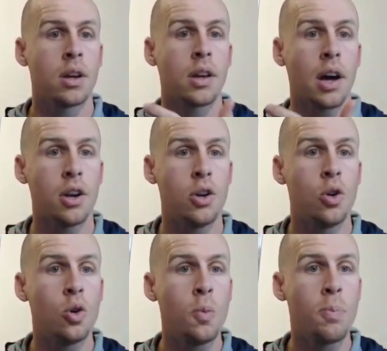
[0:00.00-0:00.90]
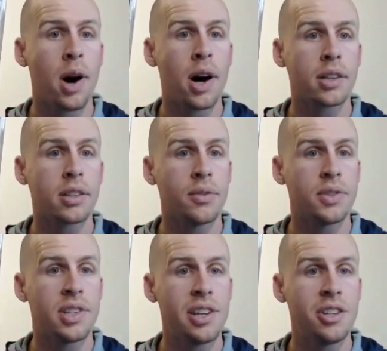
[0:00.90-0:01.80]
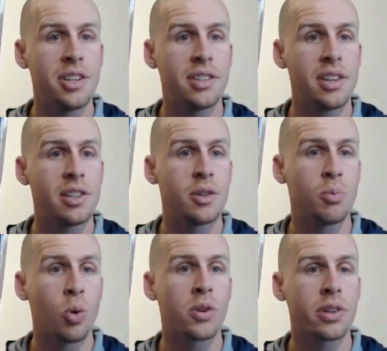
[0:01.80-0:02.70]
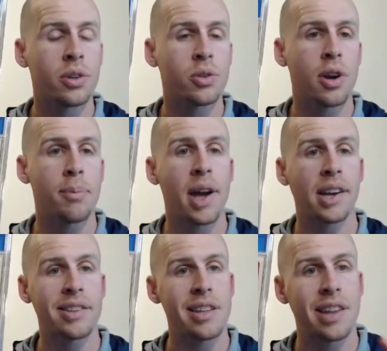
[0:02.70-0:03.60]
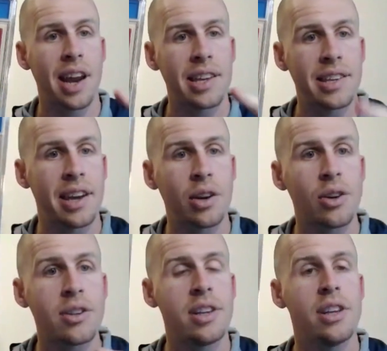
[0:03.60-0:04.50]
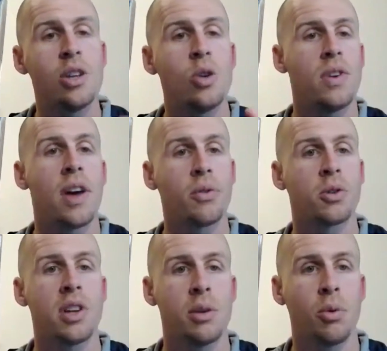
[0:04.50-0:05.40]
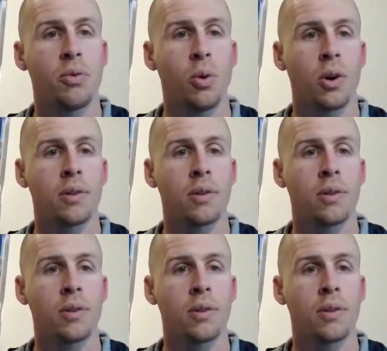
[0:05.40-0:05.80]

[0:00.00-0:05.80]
Got a new box of CGC Sports Illustrated magazines that I guarantee you've never seen before.